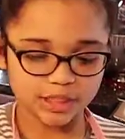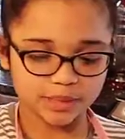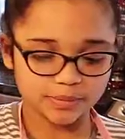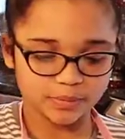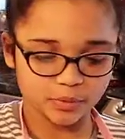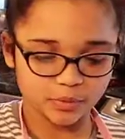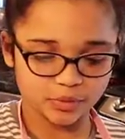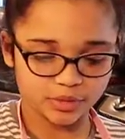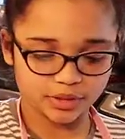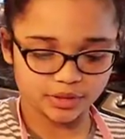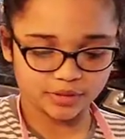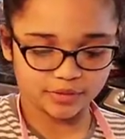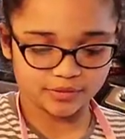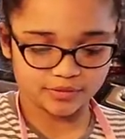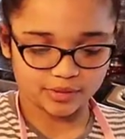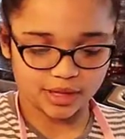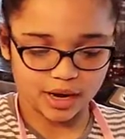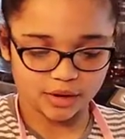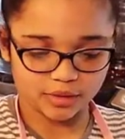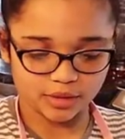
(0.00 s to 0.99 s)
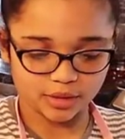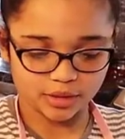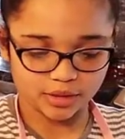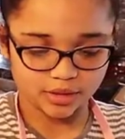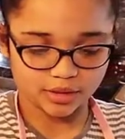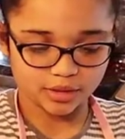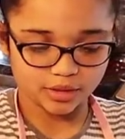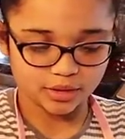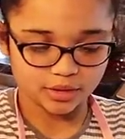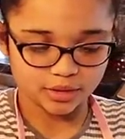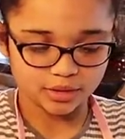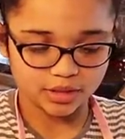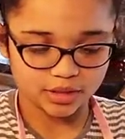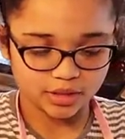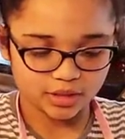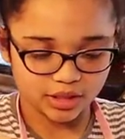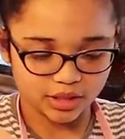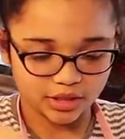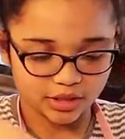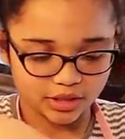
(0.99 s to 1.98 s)
spoon in the flour.
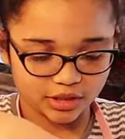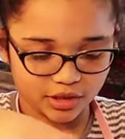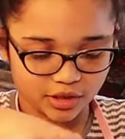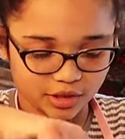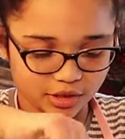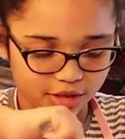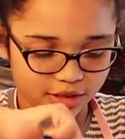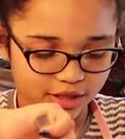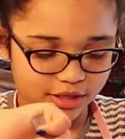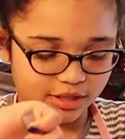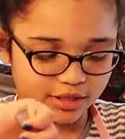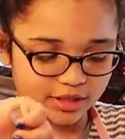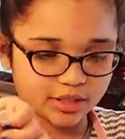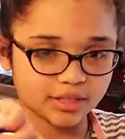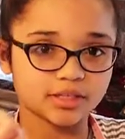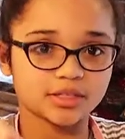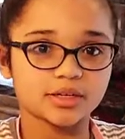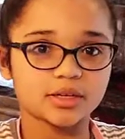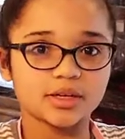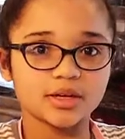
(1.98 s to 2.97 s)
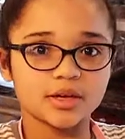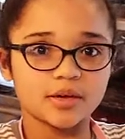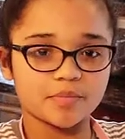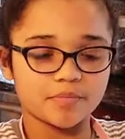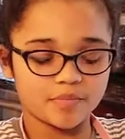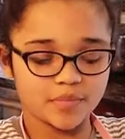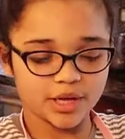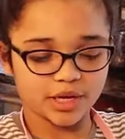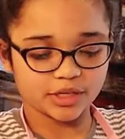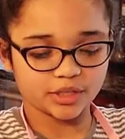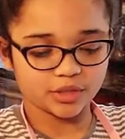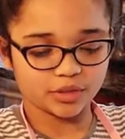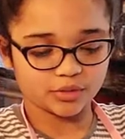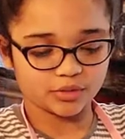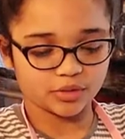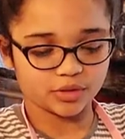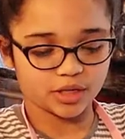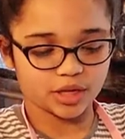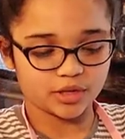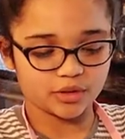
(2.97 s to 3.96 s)
It's easier, and make
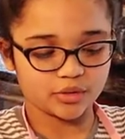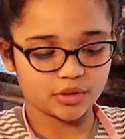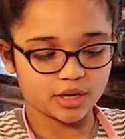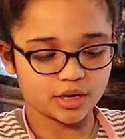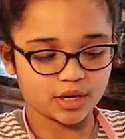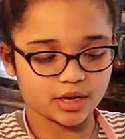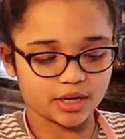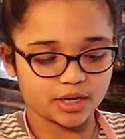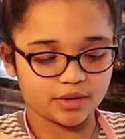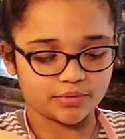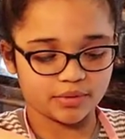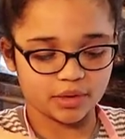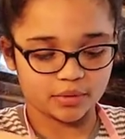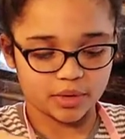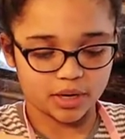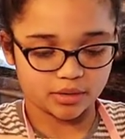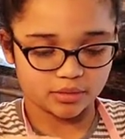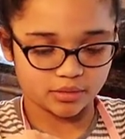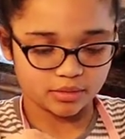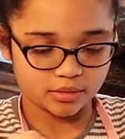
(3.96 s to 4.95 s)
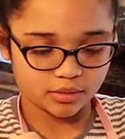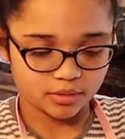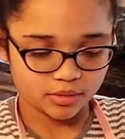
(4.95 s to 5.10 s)
sure that you get an even amount.